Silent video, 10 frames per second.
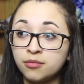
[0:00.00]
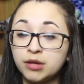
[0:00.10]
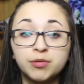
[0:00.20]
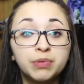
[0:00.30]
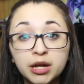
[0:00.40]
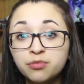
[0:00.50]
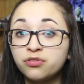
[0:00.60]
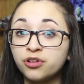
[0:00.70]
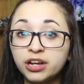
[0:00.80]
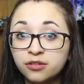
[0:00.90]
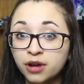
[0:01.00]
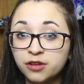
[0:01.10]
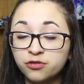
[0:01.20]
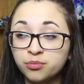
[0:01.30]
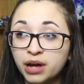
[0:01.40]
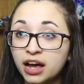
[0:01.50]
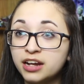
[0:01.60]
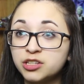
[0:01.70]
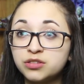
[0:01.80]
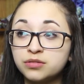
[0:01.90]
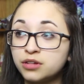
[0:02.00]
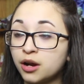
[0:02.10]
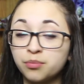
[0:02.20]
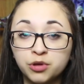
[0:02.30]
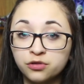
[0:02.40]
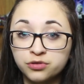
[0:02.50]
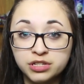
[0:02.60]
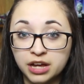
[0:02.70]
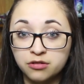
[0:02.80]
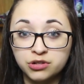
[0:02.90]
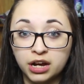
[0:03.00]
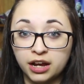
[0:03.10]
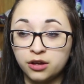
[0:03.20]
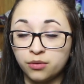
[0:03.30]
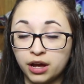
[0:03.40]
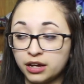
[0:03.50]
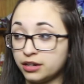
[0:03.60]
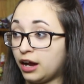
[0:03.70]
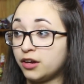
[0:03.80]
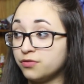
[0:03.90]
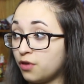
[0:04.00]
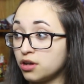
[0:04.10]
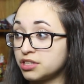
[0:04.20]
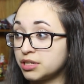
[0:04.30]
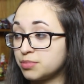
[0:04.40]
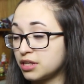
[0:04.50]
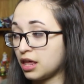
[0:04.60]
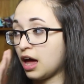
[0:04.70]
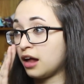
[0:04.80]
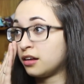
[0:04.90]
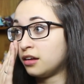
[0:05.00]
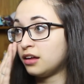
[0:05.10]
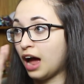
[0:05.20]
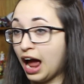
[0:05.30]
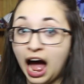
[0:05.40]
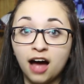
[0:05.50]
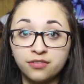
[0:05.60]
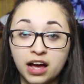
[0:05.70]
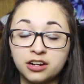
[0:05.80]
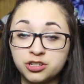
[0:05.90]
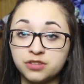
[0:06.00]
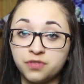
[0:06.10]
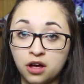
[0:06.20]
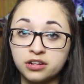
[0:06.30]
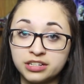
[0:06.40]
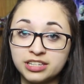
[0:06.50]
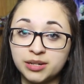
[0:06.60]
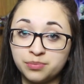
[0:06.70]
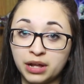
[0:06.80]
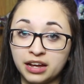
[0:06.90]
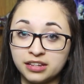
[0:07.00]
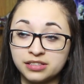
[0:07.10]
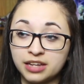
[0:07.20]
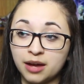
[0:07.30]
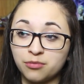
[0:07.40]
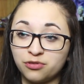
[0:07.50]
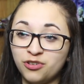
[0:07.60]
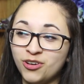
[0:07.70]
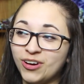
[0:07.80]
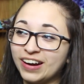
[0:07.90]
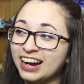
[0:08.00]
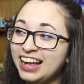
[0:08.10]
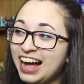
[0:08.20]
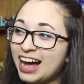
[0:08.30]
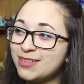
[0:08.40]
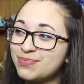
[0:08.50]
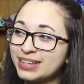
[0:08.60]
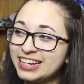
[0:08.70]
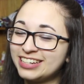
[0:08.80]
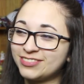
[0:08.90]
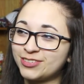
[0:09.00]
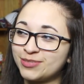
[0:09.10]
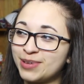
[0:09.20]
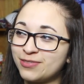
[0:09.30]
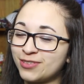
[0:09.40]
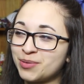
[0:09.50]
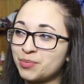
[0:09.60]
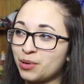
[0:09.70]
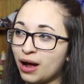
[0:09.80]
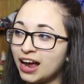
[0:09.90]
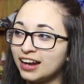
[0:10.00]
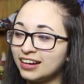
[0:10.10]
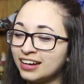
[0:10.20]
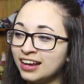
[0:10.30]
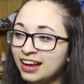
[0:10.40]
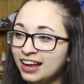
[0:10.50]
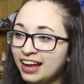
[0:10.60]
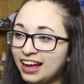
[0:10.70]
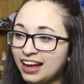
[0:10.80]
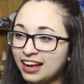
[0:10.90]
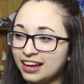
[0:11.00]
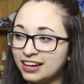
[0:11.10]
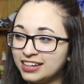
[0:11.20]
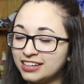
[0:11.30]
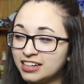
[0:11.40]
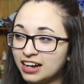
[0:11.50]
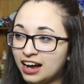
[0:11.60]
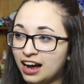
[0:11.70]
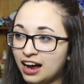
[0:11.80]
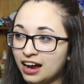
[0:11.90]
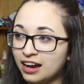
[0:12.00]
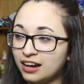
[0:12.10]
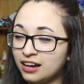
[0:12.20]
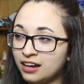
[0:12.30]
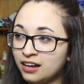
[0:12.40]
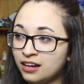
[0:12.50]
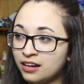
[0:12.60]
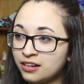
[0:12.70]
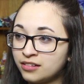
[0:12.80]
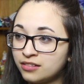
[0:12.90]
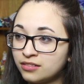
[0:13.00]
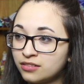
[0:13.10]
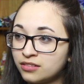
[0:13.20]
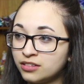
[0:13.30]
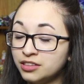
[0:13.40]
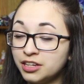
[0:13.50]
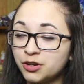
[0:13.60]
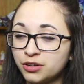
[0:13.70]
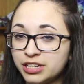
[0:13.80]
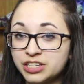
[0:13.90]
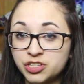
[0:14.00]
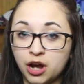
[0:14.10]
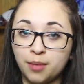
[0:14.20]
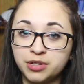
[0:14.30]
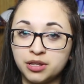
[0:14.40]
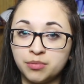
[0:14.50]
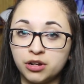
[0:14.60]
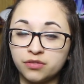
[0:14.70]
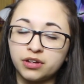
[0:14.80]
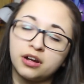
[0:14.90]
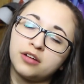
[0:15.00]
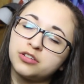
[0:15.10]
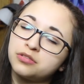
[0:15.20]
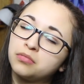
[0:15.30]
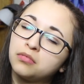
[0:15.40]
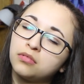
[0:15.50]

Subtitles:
maybe play before you're getting ready for bed. It's got a beautiful soundtrack anyway. I could fall asleep to that. I have actually fallen asleep playing this game before. I played it for my friend Brian, and I literally stopped in the middle of it, and I just